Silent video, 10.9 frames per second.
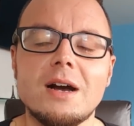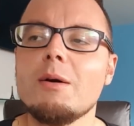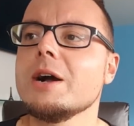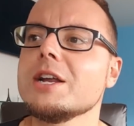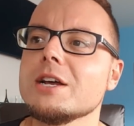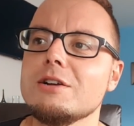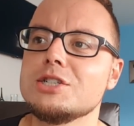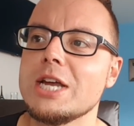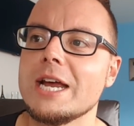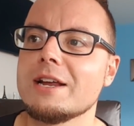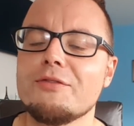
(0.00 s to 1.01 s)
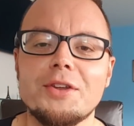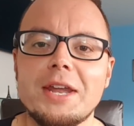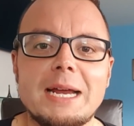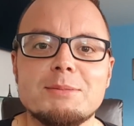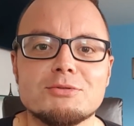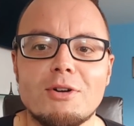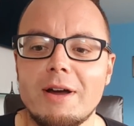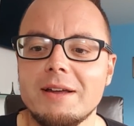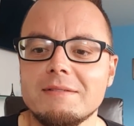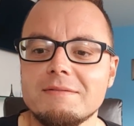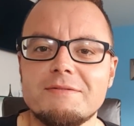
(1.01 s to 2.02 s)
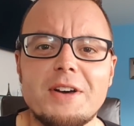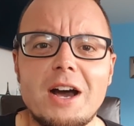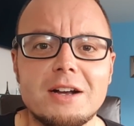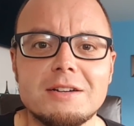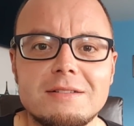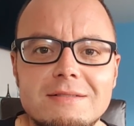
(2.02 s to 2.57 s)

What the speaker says: Oh, I'm going to go and check if the name's right. Fuck.